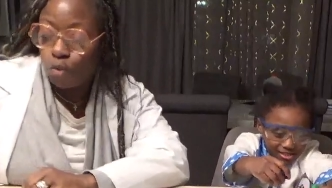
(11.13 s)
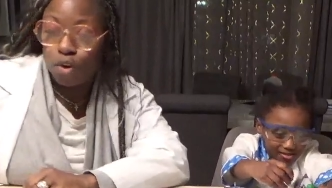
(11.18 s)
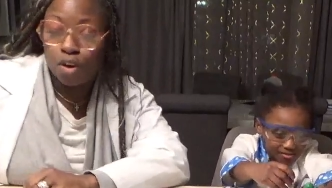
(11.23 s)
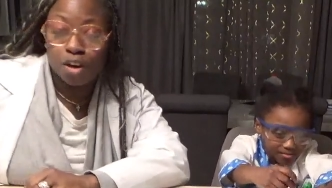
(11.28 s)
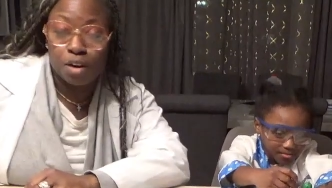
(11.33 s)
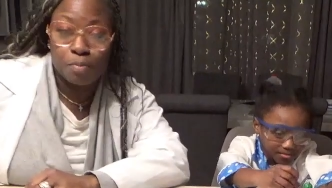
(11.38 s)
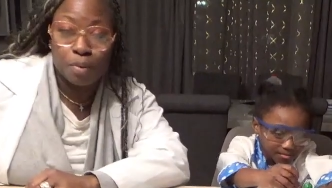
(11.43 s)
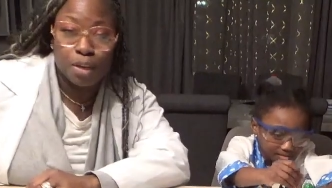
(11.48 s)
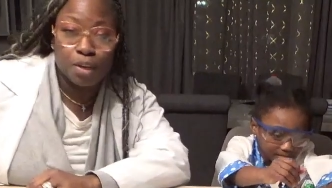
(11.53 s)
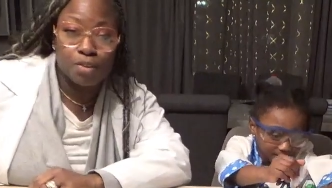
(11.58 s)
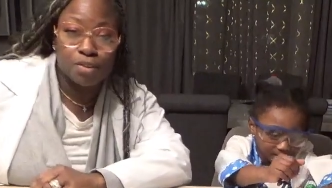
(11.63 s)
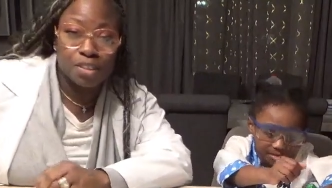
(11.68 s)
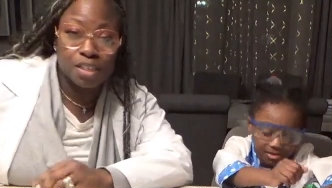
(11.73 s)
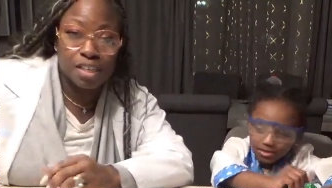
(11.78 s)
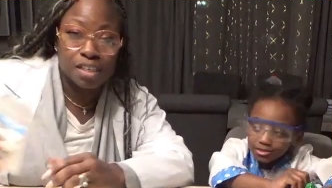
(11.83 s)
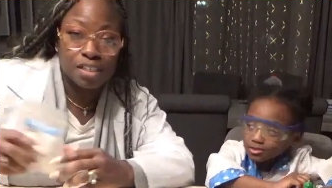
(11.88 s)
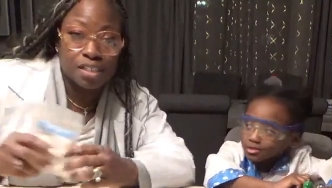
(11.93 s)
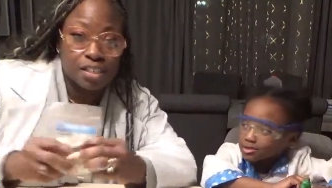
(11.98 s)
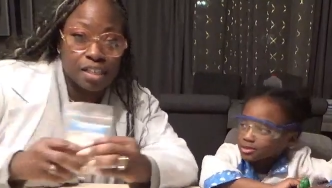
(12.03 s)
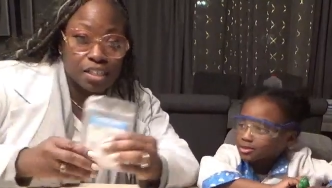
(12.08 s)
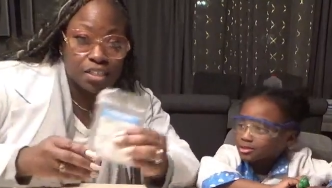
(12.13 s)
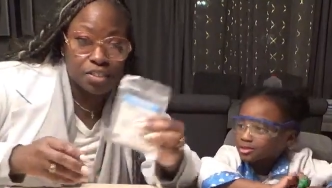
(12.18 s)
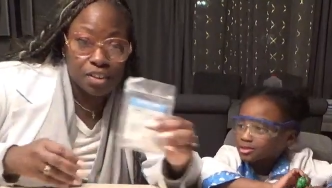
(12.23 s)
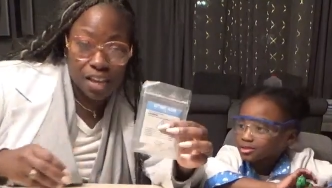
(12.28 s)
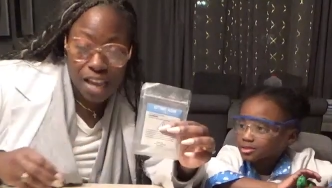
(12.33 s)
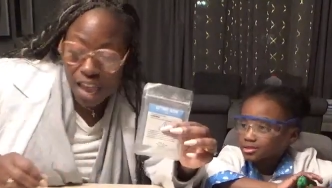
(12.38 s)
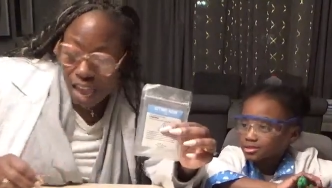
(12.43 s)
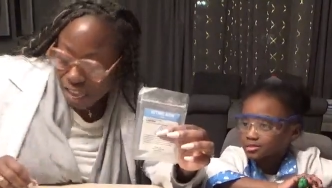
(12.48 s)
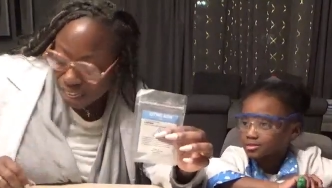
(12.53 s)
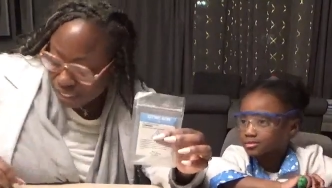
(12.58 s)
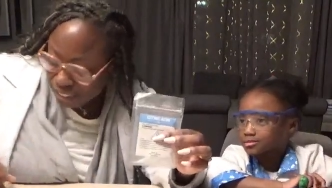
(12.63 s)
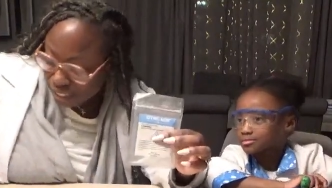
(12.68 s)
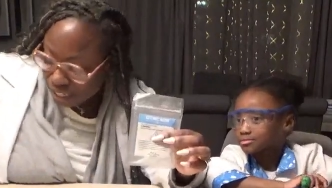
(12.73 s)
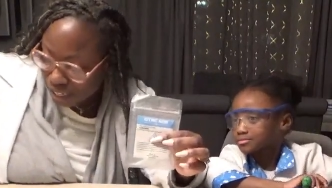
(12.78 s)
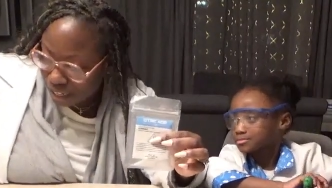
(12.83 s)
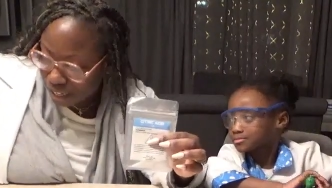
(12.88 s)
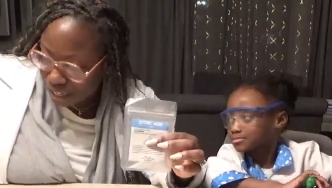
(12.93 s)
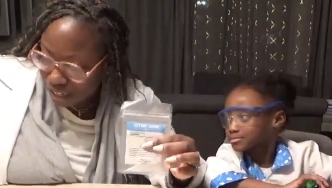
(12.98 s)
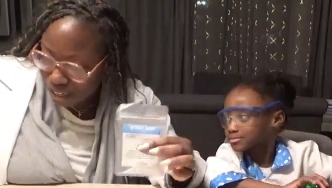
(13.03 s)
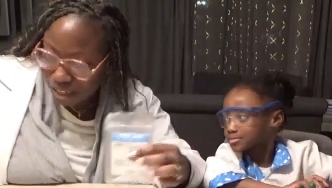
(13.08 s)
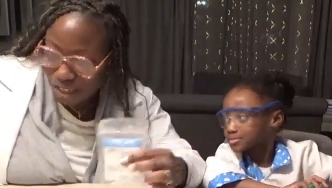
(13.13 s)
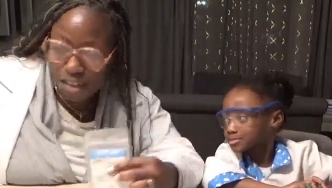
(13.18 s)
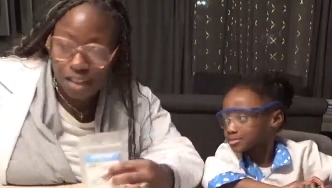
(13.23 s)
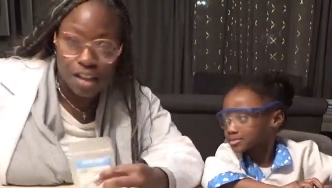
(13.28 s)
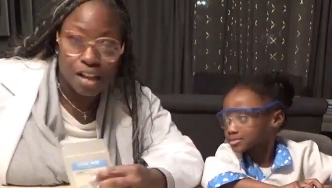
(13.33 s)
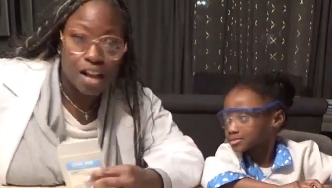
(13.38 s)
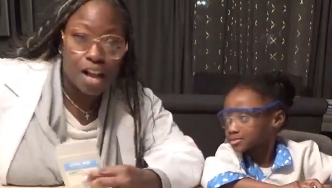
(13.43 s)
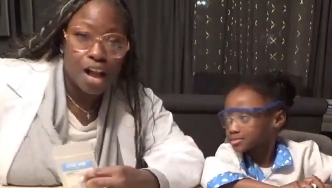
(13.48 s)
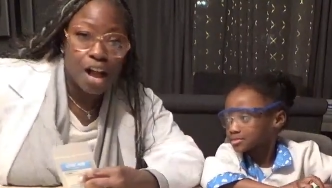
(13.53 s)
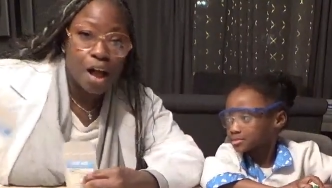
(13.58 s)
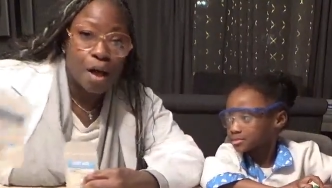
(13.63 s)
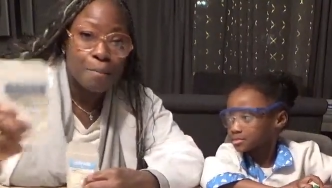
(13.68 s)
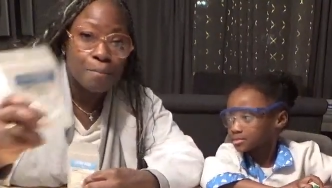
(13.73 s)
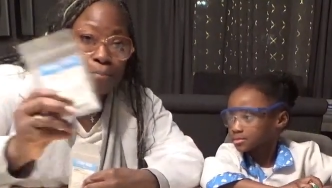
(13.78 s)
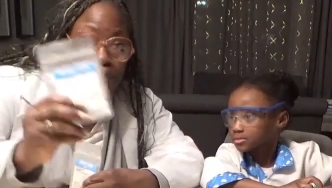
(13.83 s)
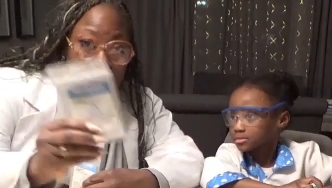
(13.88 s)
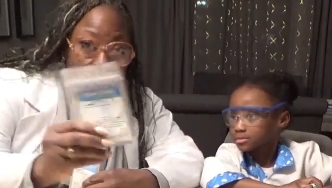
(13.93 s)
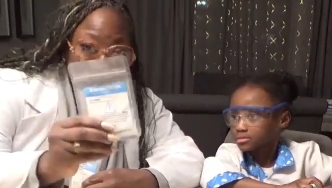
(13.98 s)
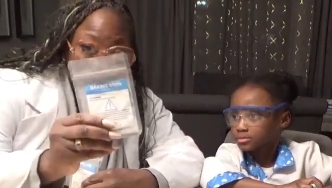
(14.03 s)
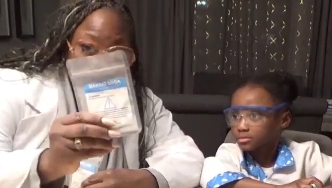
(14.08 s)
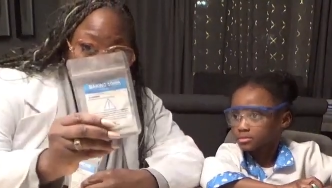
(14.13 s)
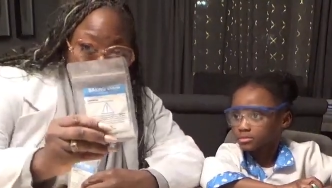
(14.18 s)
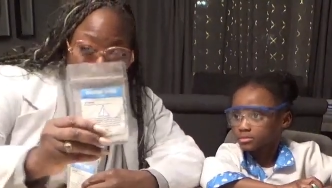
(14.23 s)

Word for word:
Speaker 1: we're going to be using citric acid, baking